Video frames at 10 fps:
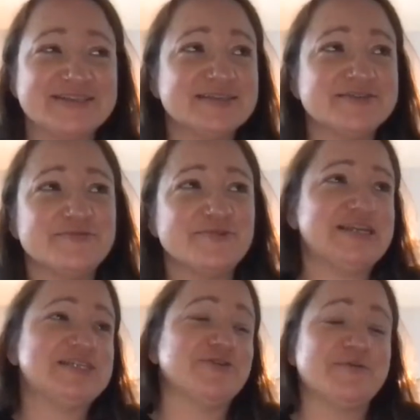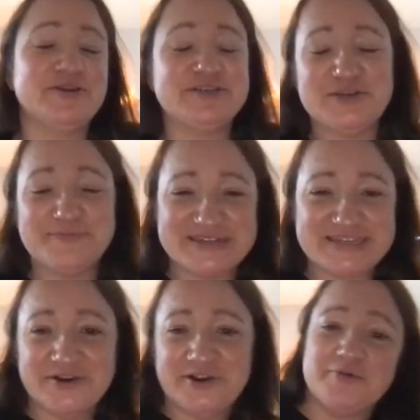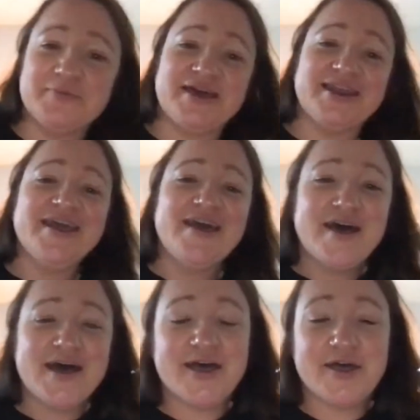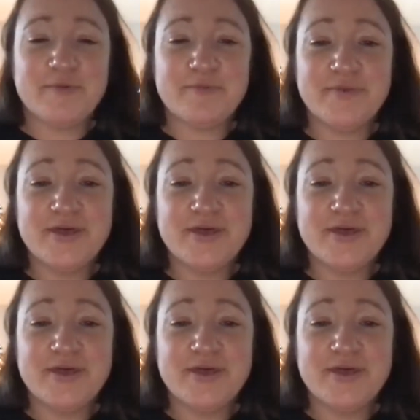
because I'm not really sure I'm YouTube material, but um,